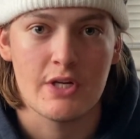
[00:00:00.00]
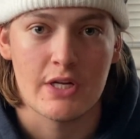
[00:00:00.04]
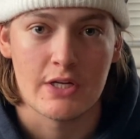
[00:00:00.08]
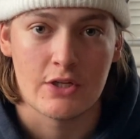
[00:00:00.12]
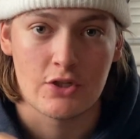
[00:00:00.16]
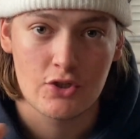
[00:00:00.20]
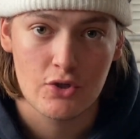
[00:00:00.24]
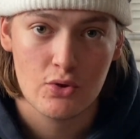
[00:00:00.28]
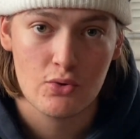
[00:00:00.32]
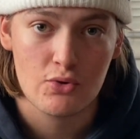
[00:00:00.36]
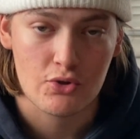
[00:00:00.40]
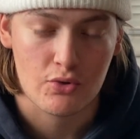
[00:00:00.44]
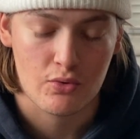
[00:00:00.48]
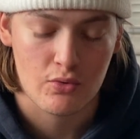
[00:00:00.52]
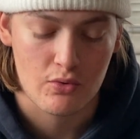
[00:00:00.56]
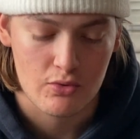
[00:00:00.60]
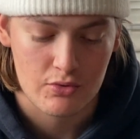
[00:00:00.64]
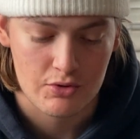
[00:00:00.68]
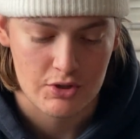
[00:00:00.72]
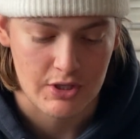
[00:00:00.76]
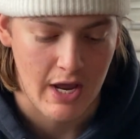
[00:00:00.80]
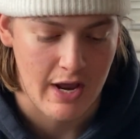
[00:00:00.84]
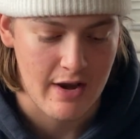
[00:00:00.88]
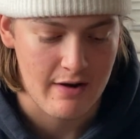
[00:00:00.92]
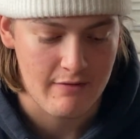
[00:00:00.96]
It's 2
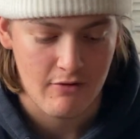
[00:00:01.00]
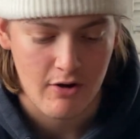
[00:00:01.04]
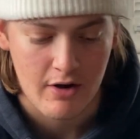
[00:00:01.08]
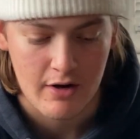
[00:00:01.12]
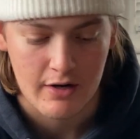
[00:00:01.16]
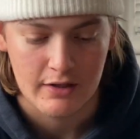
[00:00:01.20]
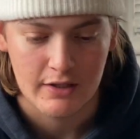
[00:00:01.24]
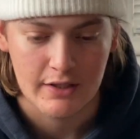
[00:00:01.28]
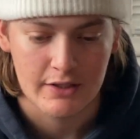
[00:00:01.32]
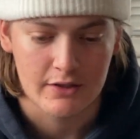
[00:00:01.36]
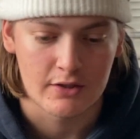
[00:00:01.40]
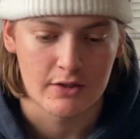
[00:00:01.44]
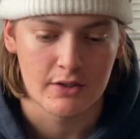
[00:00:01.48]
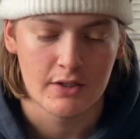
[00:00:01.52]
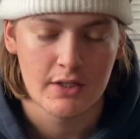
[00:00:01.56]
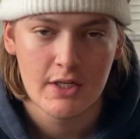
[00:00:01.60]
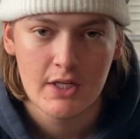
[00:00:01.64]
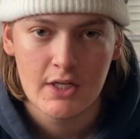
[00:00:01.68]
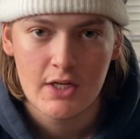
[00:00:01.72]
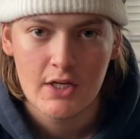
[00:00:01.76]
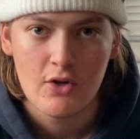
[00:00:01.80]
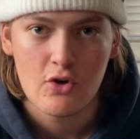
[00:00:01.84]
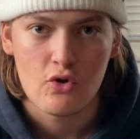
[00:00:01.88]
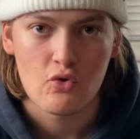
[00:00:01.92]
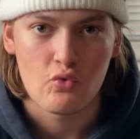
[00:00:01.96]
screws kind of on a little
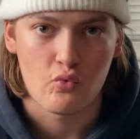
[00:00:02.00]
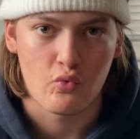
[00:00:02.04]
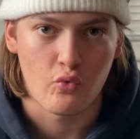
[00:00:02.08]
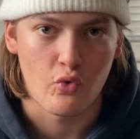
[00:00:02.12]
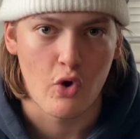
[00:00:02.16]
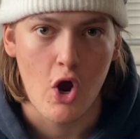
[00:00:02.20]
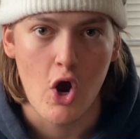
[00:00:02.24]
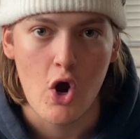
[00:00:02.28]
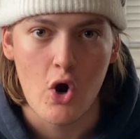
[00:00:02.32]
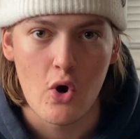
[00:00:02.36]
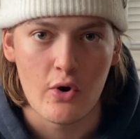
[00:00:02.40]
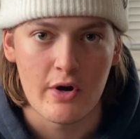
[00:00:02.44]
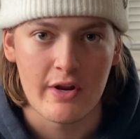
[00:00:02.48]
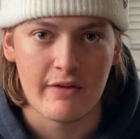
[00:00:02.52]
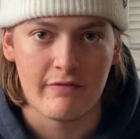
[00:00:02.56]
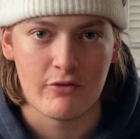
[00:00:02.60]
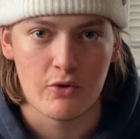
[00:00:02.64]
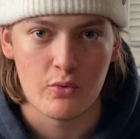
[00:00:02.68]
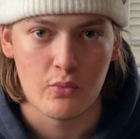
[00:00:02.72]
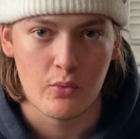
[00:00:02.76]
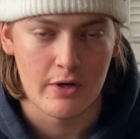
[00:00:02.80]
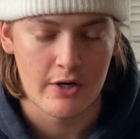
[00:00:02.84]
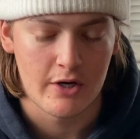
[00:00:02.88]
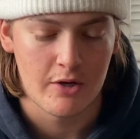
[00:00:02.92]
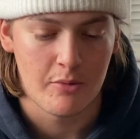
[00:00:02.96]
road, if you
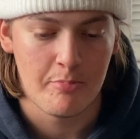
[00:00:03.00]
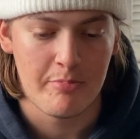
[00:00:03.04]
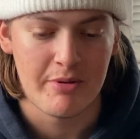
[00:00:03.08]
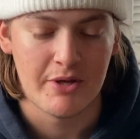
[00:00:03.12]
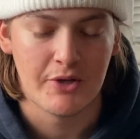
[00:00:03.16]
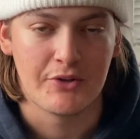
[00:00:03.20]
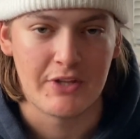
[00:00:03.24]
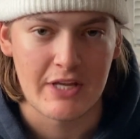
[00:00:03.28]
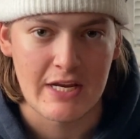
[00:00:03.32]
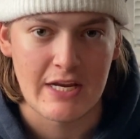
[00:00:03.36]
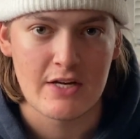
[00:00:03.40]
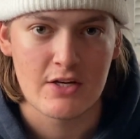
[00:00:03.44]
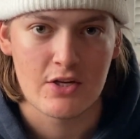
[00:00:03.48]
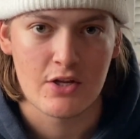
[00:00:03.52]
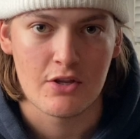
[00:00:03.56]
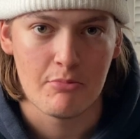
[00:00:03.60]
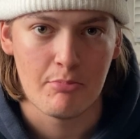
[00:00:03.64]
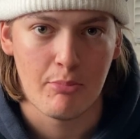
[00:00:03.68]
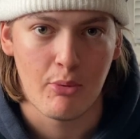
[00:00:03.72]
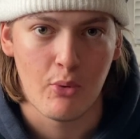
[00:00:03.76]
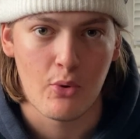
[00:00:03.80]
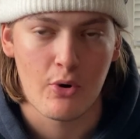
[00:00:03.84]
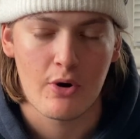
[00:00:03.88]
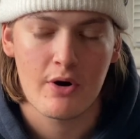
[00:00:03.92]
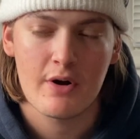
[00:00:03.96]
will, built into the
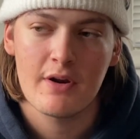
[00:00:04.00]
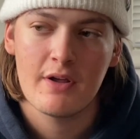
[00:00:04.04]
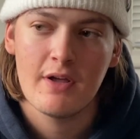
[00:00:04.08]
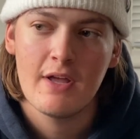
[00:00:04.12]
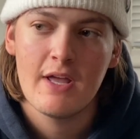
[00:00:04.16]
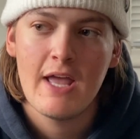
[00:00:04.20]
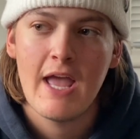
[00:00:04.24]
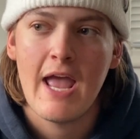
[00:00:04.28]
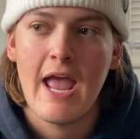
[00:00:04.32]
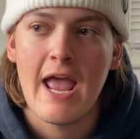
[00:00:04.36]
board.